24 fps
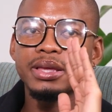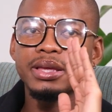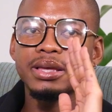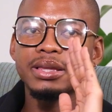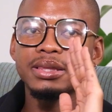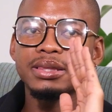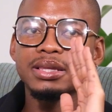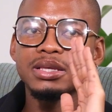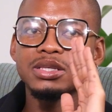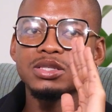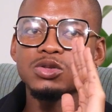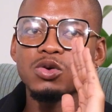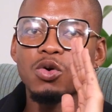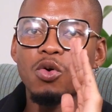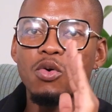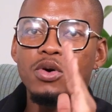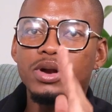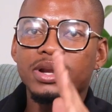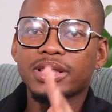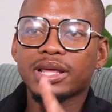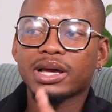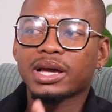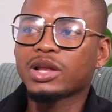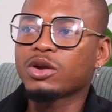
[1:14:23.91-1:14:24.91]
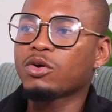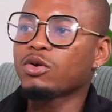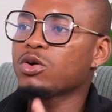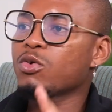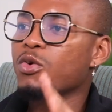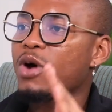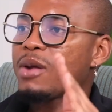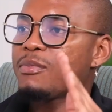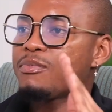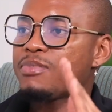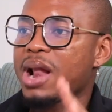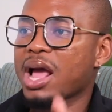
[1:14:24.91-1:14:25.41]
there can only
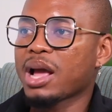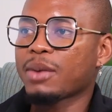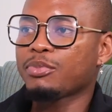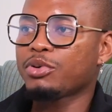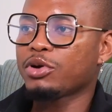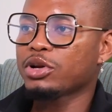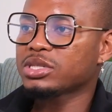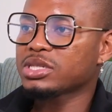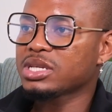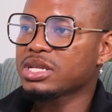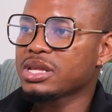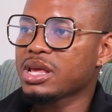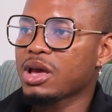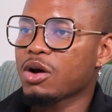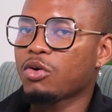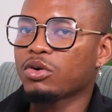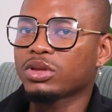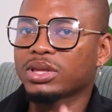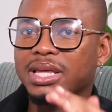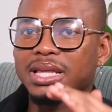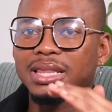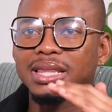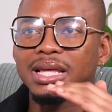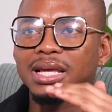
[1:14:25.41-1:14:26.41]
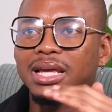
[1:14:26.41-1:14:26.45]
one black person here, or there